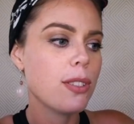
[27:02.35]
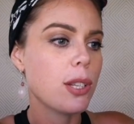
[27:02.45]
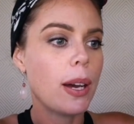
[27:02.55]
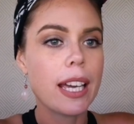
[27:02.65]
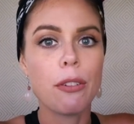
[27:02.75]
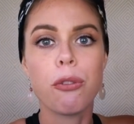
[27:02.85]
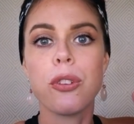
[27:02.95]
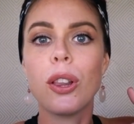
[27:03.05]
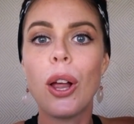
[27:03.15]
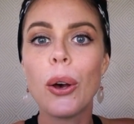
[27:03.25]
so I can
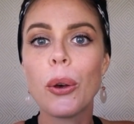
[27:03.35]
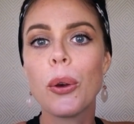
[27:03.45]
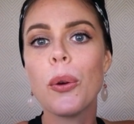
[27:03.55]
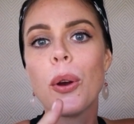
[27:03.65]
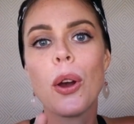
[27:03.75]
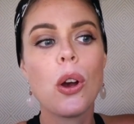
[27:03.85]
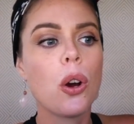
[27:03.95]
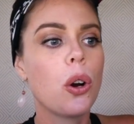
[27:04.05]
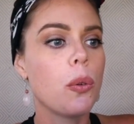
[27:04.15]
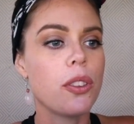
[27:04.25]
flow
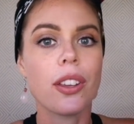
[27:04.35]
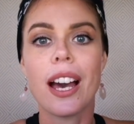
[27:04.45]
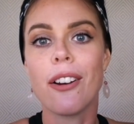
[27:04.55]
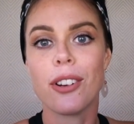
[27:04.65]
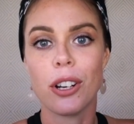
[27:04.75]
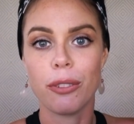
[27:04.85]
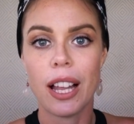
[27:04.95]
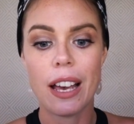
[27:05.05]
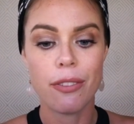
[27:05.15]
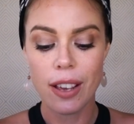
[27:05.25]
with the current of
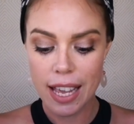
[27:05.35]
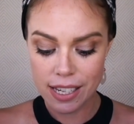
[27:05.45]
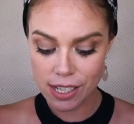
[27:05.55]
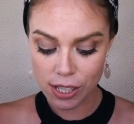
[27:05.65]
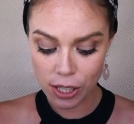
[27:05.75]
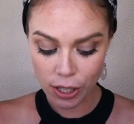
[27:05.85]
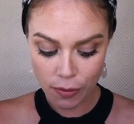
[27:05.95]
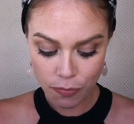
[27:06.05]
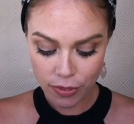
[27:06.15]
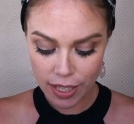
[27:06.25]
life. And
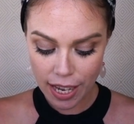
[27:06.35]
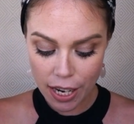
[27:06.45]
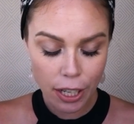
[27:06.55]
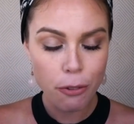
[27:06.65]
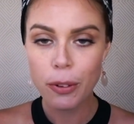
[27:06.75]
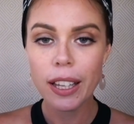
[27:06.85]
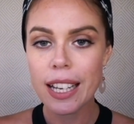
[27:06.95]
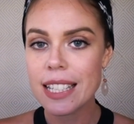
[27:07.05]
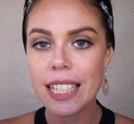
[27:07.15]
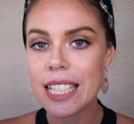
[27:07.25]
I don't feel like
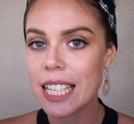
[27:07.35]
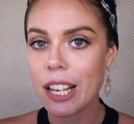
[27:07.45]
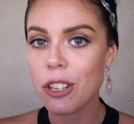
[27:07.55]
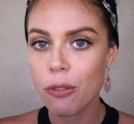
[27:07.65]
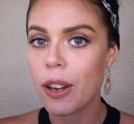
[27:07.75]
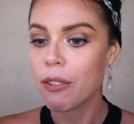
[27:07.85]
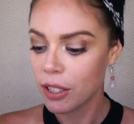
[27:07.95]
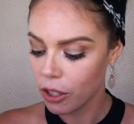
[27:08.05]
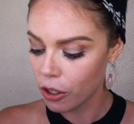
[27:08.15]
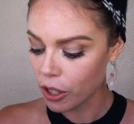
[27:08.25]
it's gonna take you very
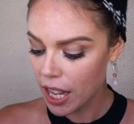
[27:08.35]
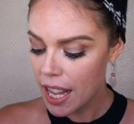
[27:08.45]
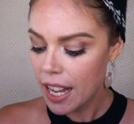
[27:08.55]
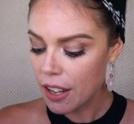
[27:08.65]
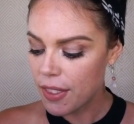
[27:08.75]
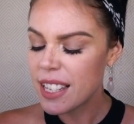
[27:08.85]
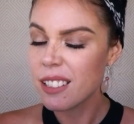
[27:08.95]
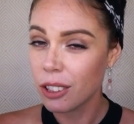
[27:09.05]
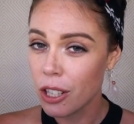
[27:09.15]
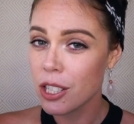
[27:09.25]
long. If there's
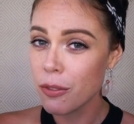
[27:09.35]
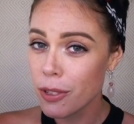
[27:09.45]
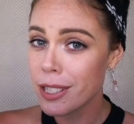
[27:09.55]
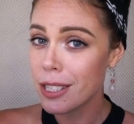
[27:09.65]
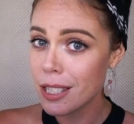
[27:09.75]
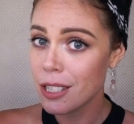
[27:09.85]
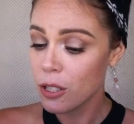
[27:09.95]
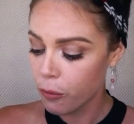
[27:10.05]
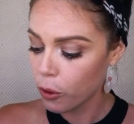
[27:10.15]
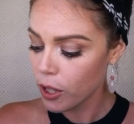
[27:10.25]
lots of
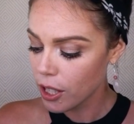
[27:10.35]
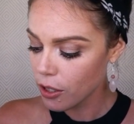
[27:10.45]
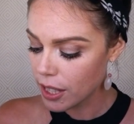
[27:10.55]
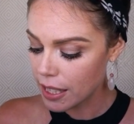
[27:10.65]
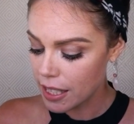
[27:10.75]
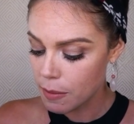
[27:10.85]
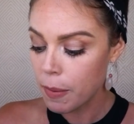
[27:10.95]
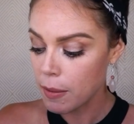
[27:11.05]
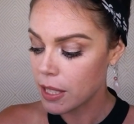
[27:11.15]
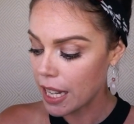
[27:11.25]
resistance for you, then this
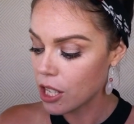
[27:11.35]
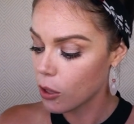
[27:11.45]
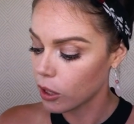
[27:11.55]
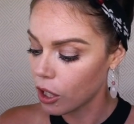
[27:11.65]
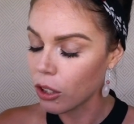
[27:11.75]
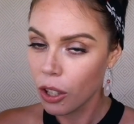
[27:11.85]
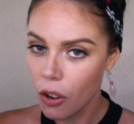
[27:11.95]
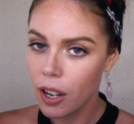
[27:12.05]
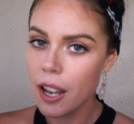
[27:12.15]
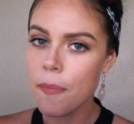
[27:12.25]
may take you a lot
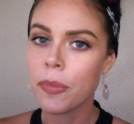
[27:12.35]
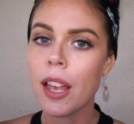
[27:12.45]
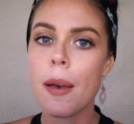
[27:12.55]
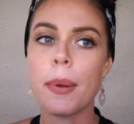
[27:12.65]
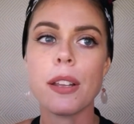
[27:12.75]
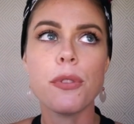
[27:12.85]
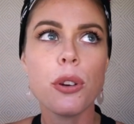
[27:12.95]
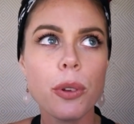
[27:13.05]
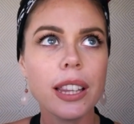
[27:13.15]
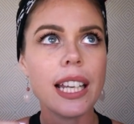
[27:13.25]
longer. But if
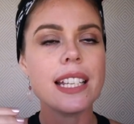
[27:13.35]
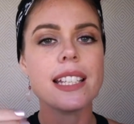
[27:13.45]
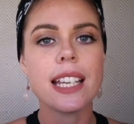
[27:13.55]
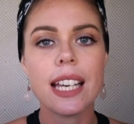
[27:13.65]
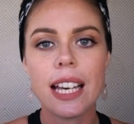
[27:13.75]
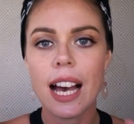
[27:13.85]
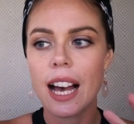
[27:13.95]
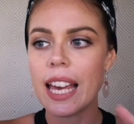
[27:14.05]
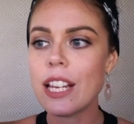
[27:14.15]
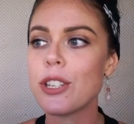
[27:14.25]
you're releasing
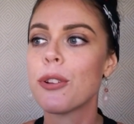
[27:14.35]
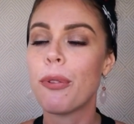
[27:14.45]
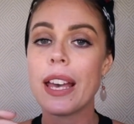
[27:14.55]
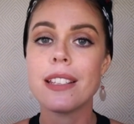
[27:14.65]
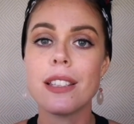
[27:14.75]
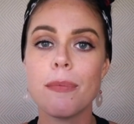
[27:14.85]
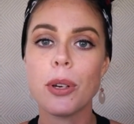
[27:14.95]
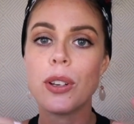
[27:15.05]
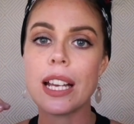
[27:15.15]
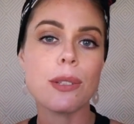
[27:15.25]
each phase of the
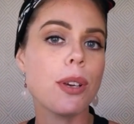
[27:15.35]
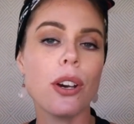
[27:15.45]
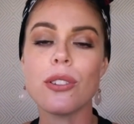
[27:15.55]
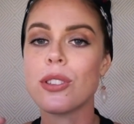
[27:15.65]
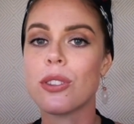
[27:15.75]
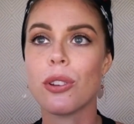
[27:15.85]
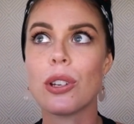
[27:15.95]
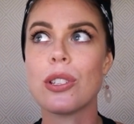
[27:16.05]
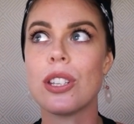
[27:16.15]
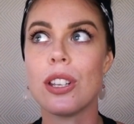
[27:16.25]
moon as we go
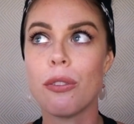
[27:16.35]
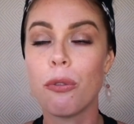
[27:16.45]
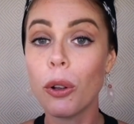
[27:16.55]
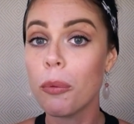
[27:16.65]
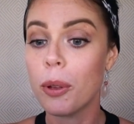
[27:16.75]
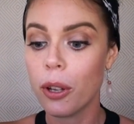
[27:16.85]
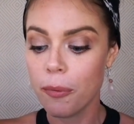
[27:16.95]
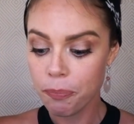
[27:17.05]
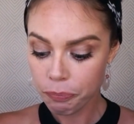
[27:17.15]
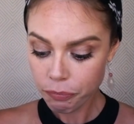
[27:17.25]
through to the full moon,